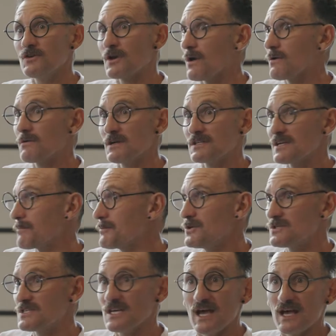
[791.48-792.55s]
You know, a
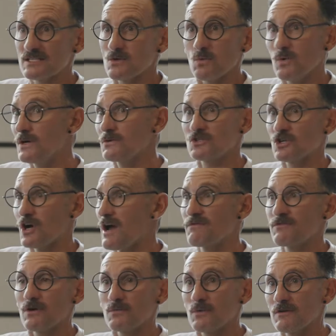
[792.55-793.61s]
WTS, a world
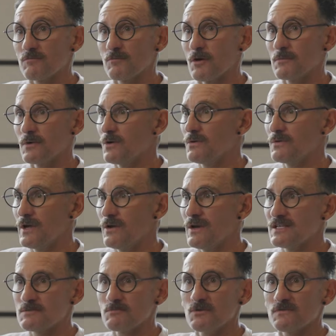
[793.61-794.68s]
triathlon would have gone, oh no,
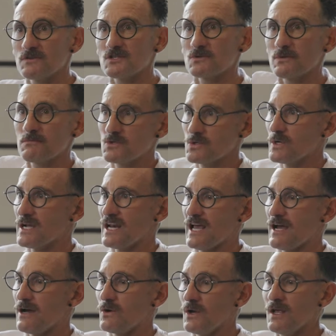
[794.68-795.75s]
let's move the swim to a
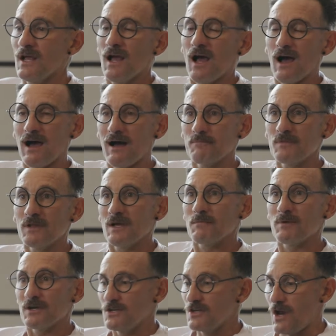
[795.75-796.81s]
canal.
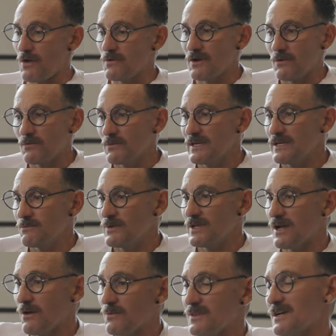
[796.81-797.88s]
But you know, no, we
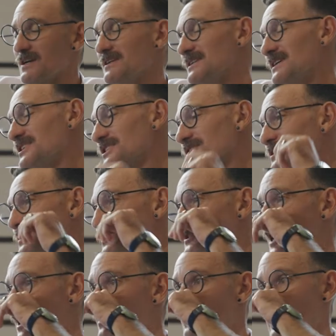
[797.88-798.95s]
go with the conditions.
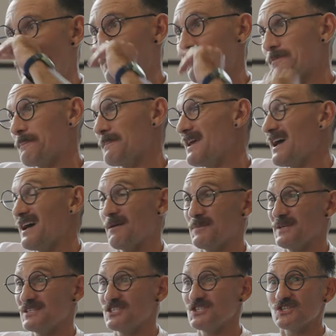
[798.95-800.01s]
So yeah, I
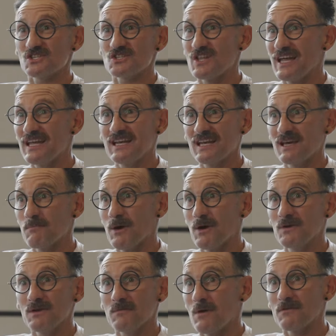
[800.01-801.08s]
mean, she's just nailing it,
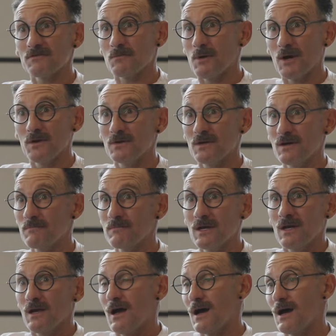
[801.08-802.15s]
podium after podium.
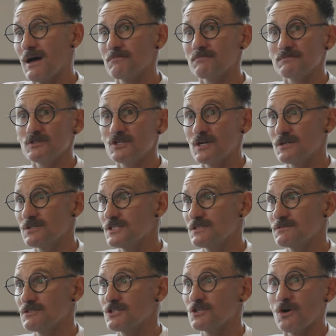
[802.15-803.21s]
You know,
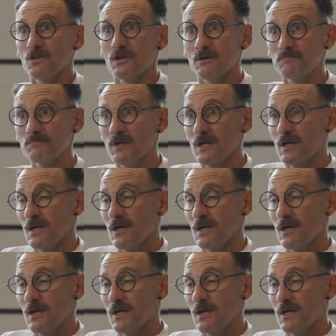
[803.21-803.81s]
she got in the